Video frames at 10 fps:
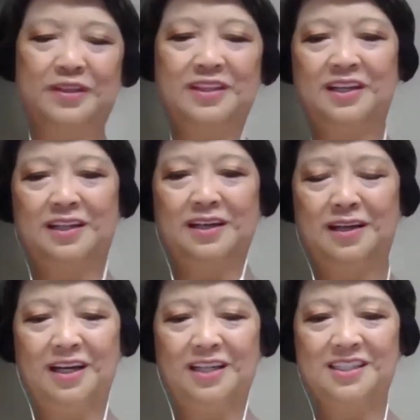And then
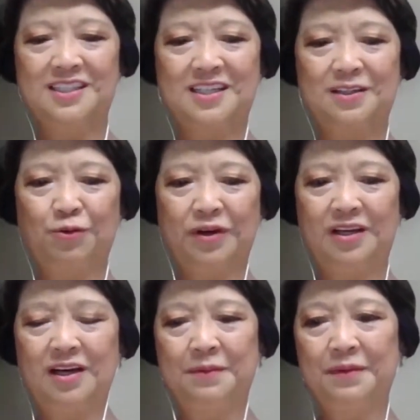I said,
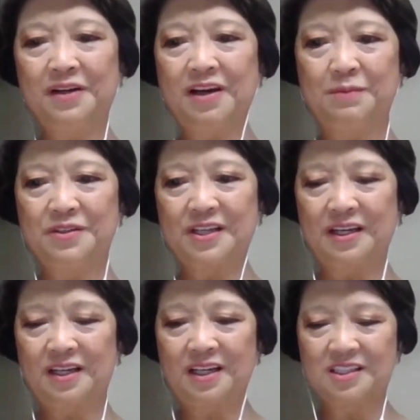okay, I'm a chemist.
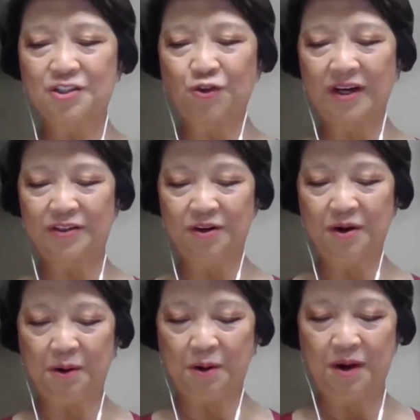And so I
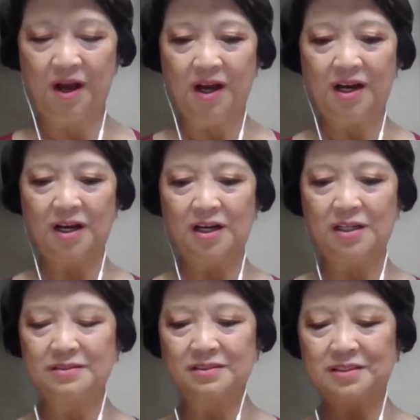know
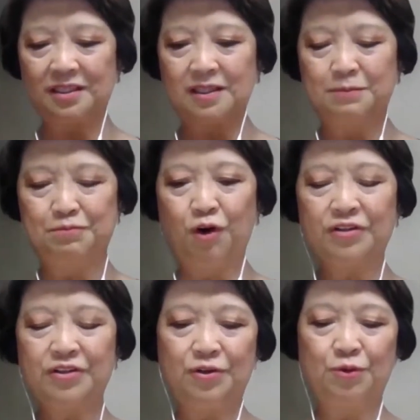the
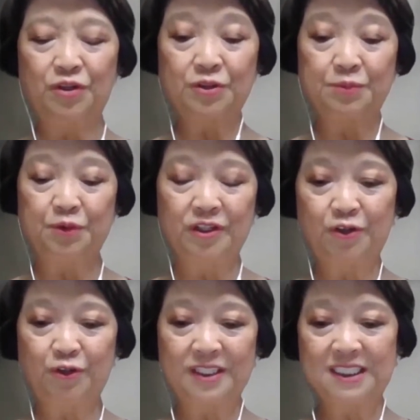water
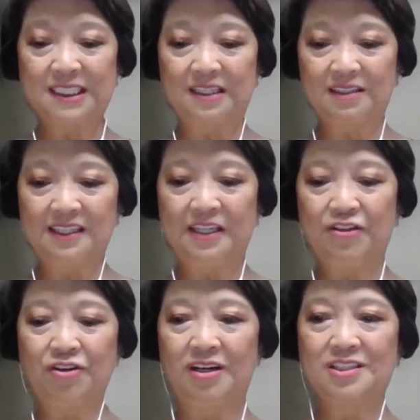molecule is not
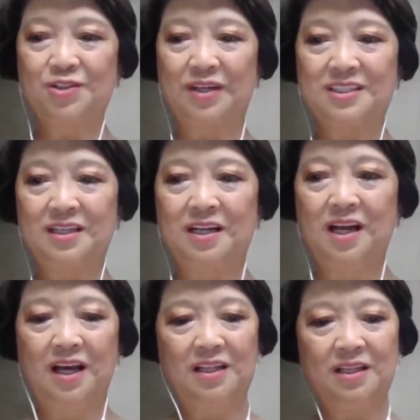linear. So I said,
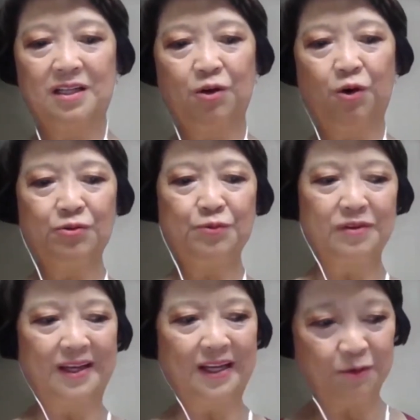and then go
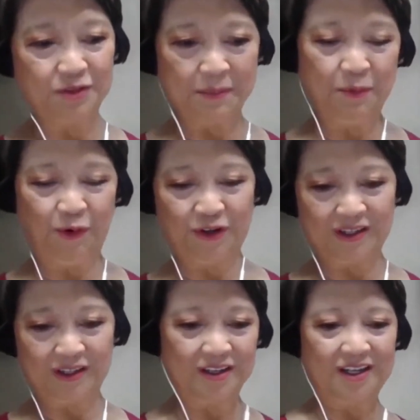get some
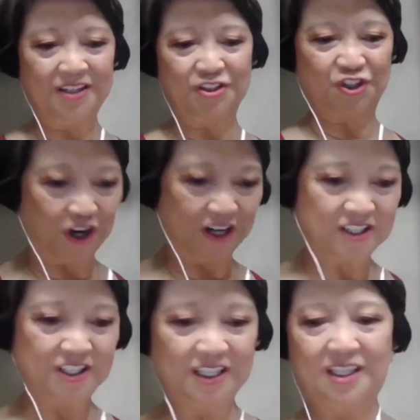water and
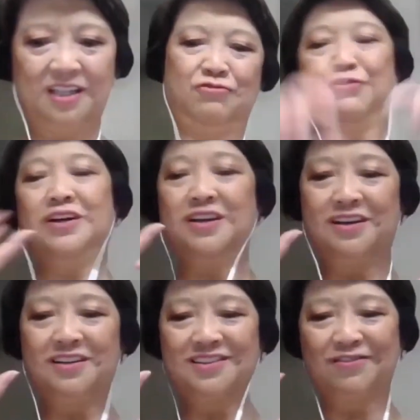charge it and
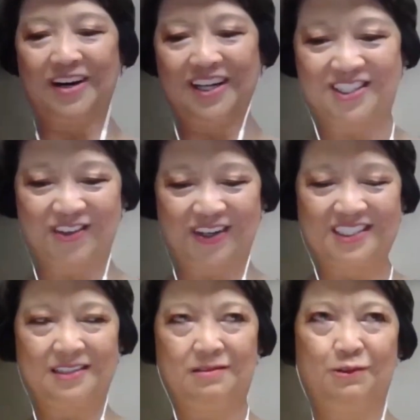drink it, right? So I
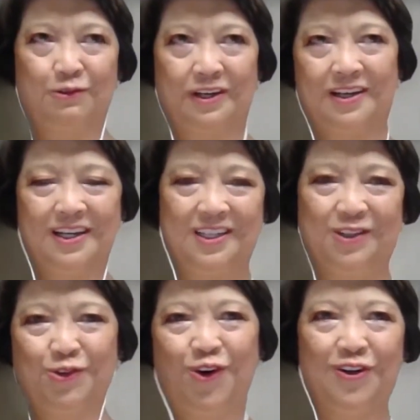said, okay, I'm
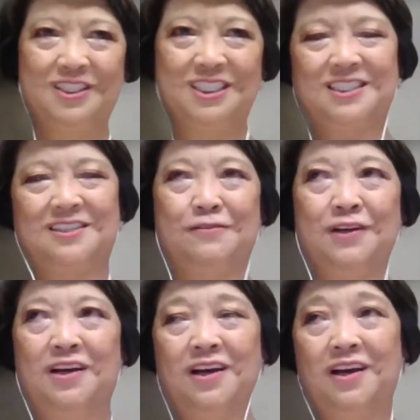gonna do all this stuff.